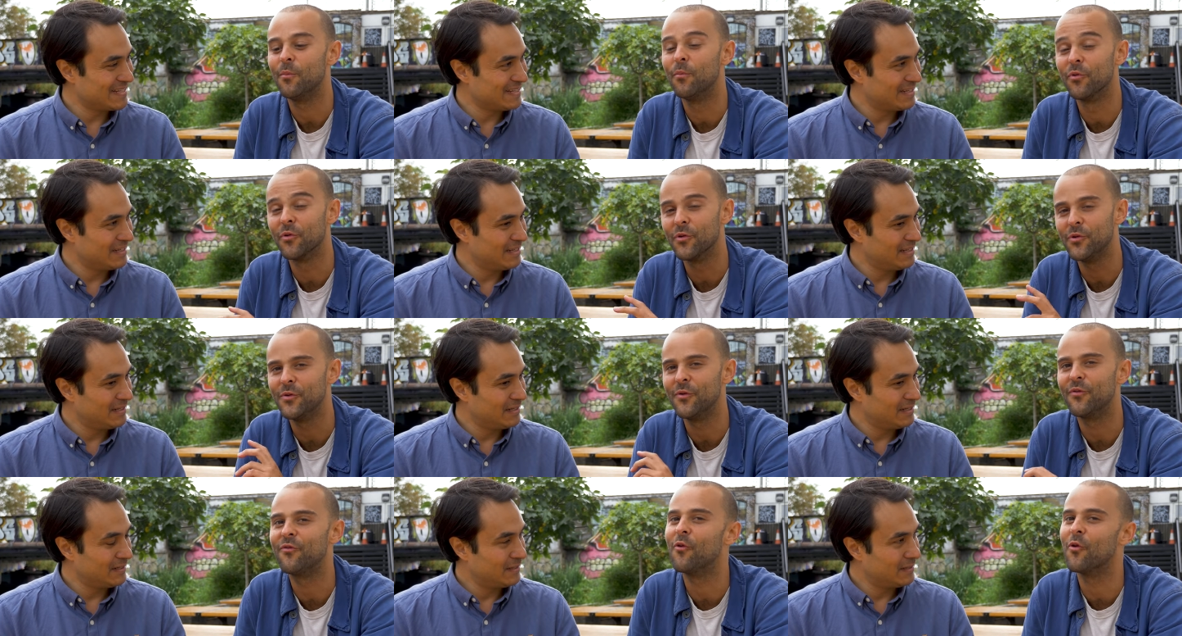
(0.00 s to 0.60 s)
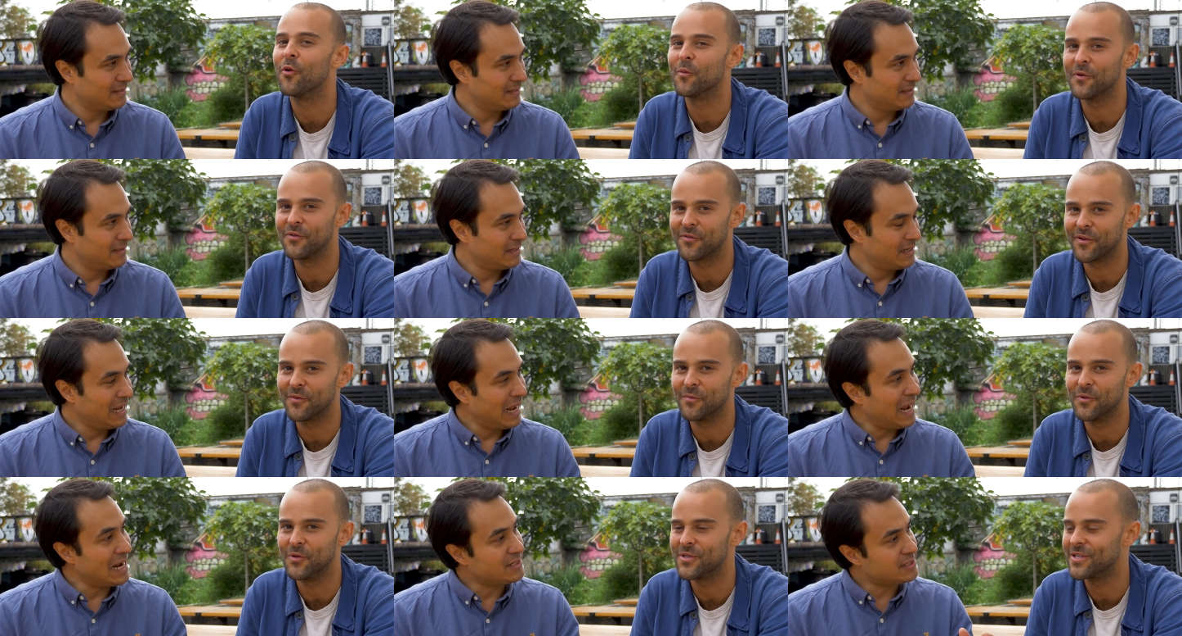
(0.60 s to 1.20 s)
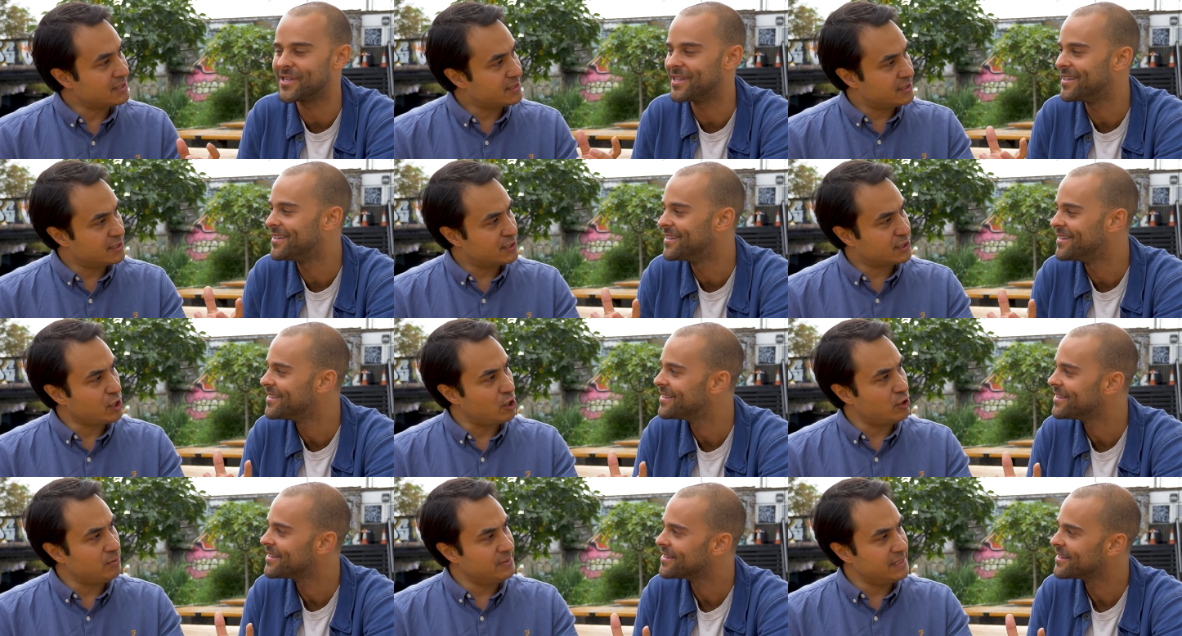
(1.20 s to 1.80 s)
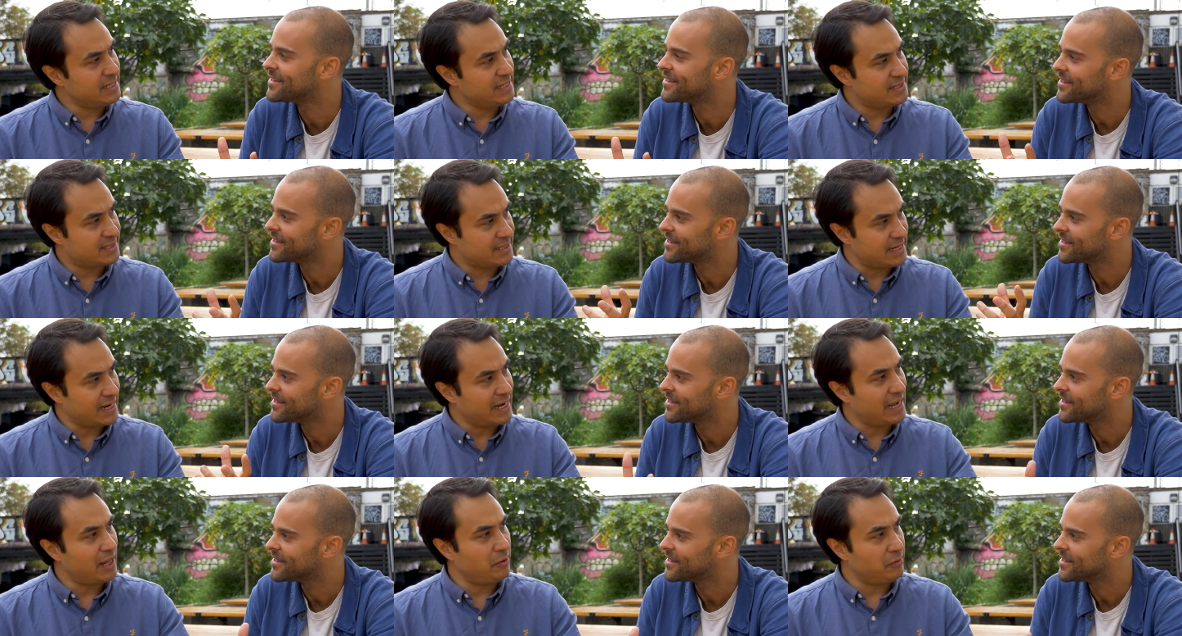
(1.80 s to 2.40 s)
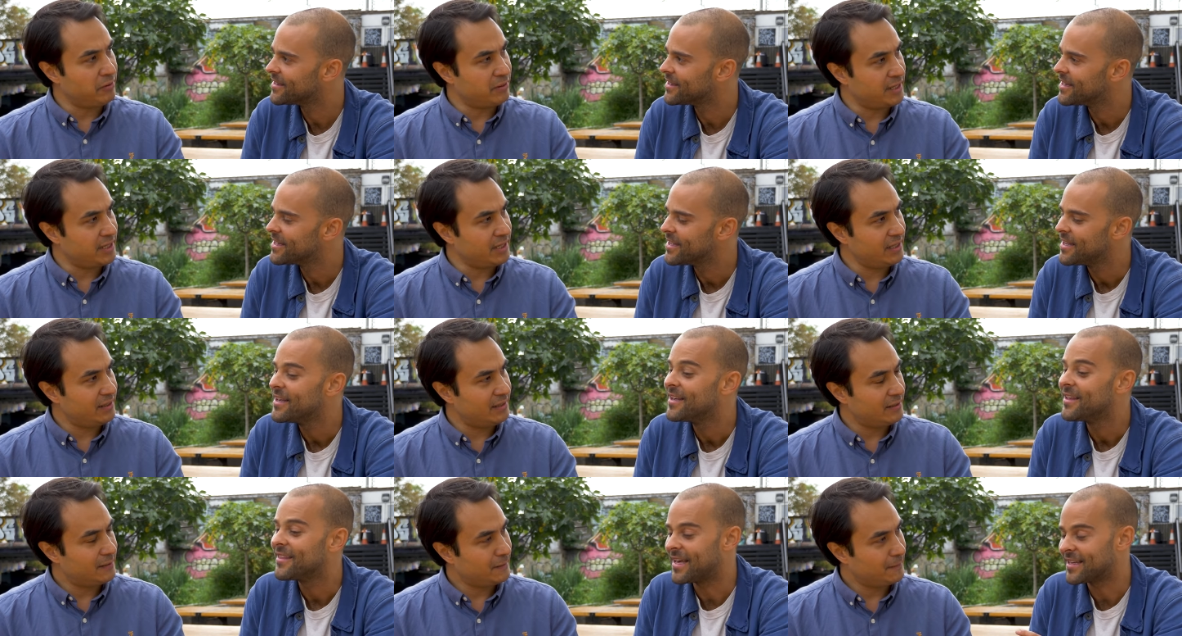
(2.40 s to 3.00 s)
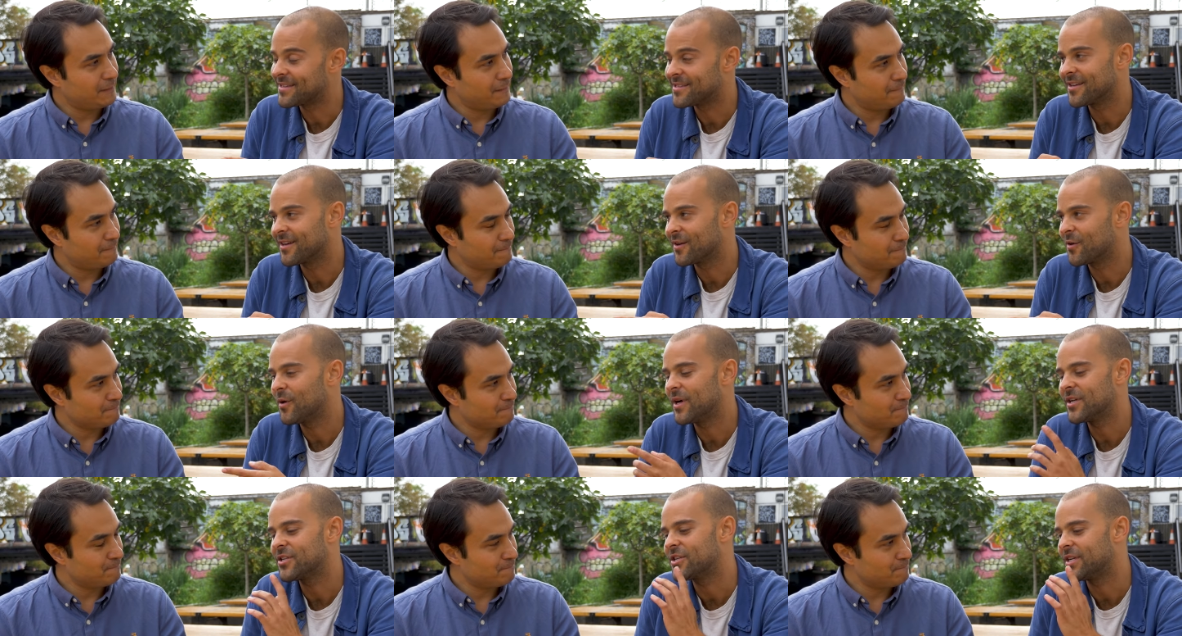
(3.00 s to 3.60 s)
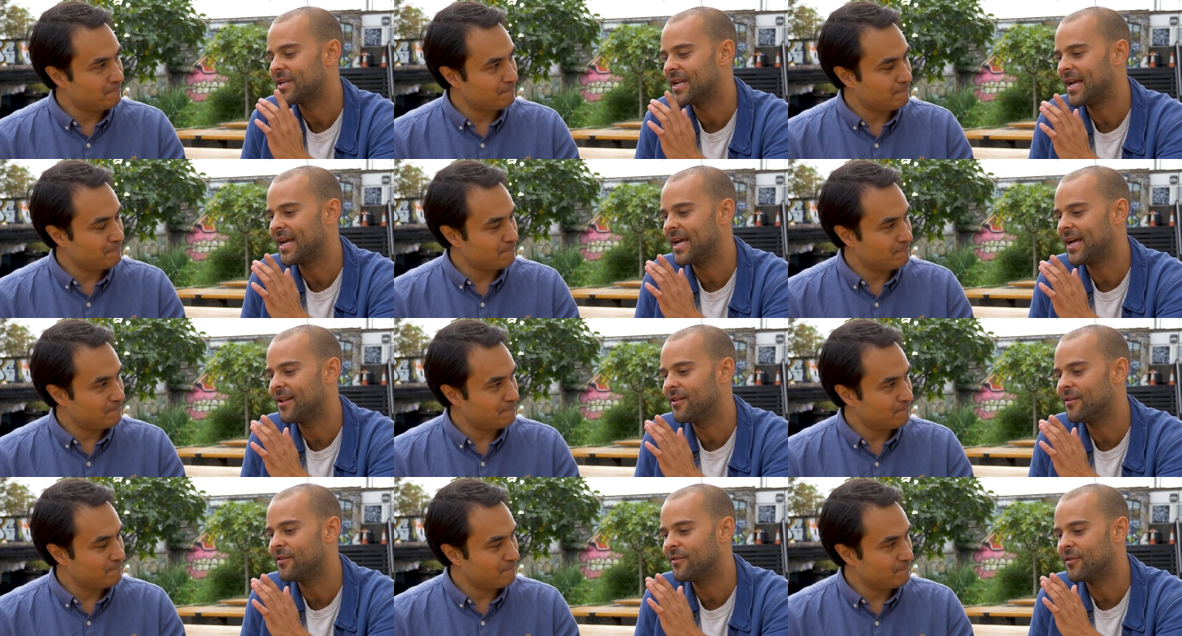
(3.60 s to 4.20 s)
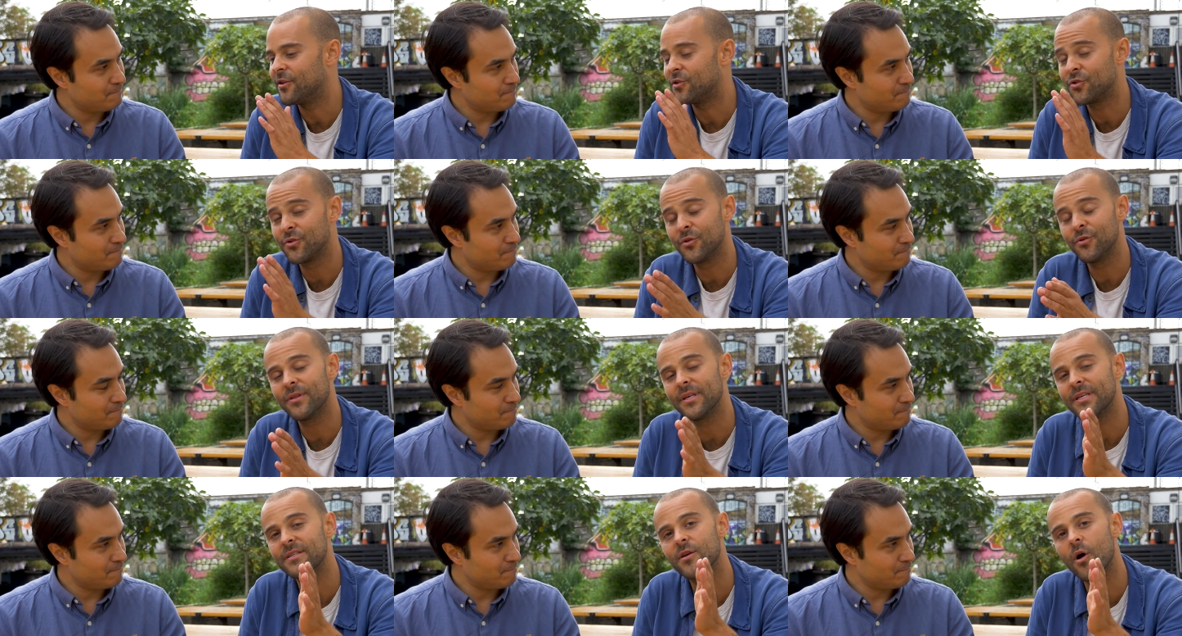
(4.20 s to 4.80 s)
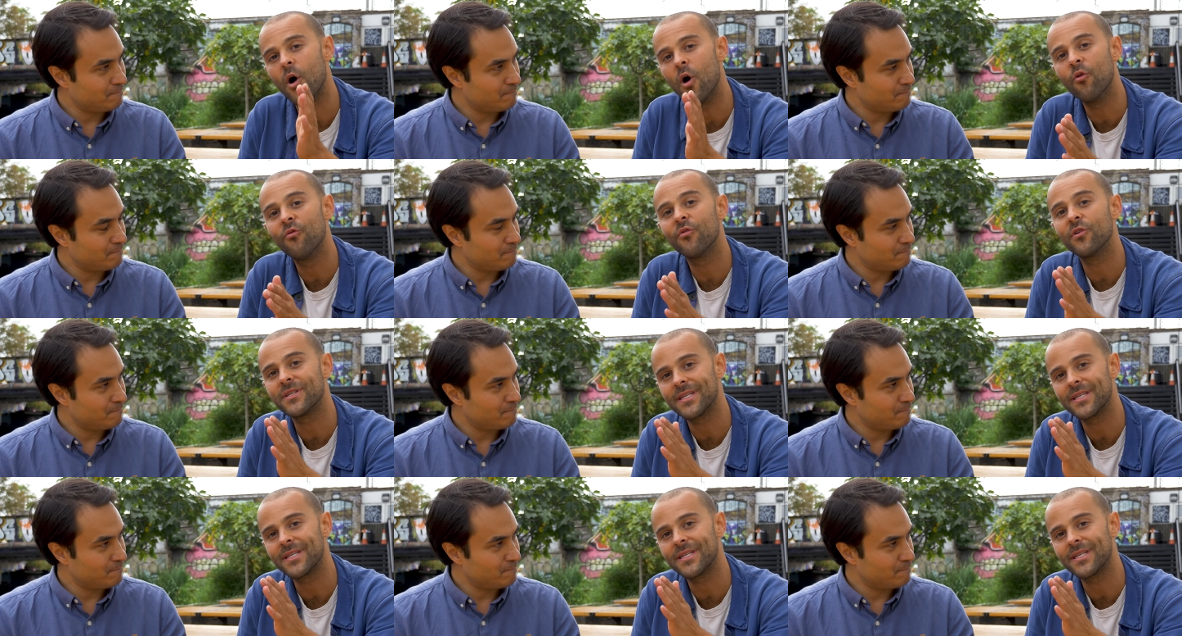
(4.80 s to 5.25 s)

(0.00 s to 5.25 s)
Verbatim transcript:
Speaker 1: brewed form of kombucha. And does the SCOBY stay healthy? That's a good question. And the truth is, over